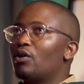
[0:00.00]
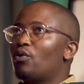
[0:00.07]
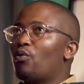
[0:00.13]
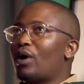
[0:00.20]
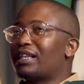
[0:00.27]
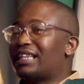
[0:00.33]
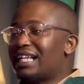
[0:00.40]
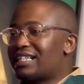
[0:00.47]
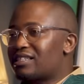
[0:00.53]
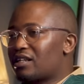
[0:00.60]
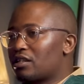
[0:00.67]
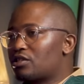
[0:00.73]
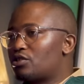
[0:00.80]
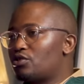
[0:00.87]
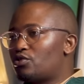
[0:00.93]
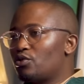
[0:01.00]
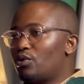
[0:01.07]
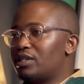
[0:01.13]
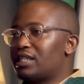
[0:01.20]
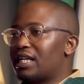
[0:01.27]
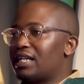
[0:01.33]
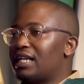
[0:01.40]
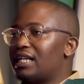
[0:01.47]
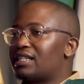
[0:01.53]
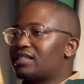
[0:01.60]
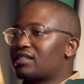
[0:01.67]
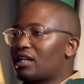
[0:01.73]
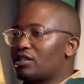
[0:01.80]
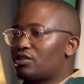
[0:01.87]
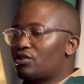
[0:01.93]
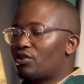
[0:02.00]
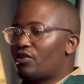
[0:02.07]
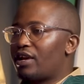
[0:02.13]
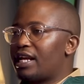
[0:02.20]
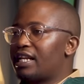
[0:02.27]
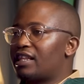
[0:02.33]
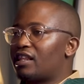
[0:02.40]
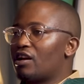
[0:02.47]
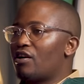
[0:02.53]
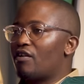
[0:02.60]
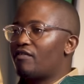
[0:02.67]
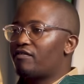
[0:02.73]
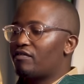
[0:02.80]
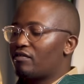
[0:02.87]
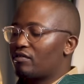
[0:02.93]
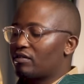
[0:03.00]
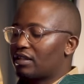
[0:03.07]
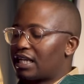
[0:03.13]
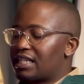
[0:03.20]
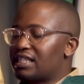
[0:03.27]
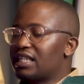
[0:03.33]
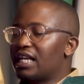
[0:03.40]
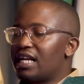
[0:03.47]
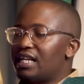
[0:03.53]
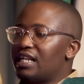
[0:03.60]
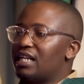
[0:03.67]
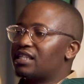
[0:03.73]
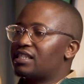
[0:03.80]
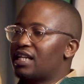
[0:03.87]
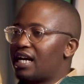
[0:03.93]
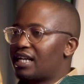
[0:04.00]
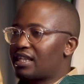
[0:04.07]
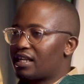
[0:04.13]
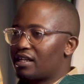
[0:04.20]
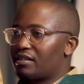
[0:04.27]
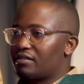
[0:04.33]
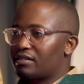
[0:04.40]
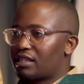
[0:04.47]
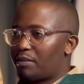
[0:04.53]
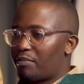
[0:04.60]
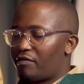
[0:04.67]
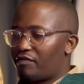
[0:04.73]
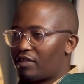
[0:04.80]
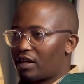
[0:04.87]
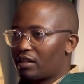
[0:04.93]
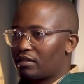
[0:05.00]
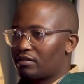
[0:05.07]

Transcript: What that starts to do is, and it starts to create a thing of "Xazungenile siyatya" type of thing.